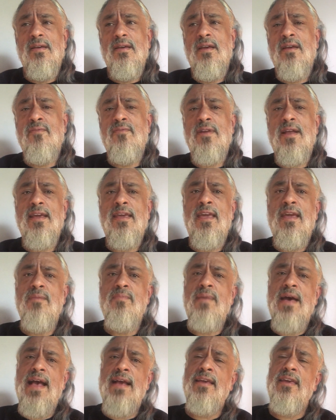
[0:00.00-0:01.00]
And when I came
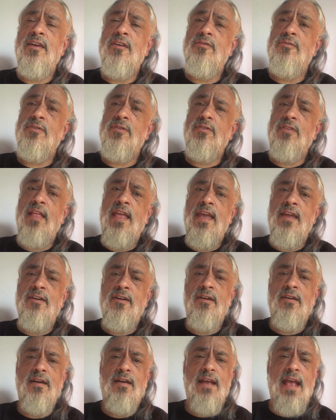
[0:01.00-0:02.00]
back years
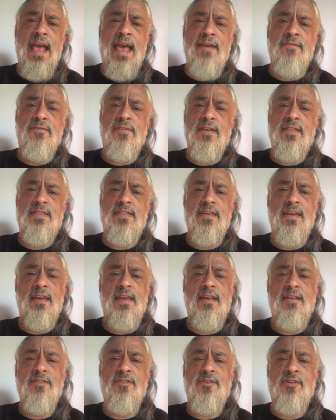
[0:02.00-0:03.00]
later, everything
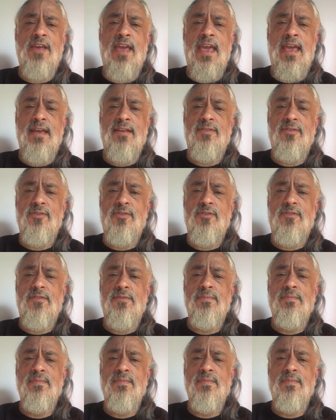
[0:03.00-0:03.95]
had changed.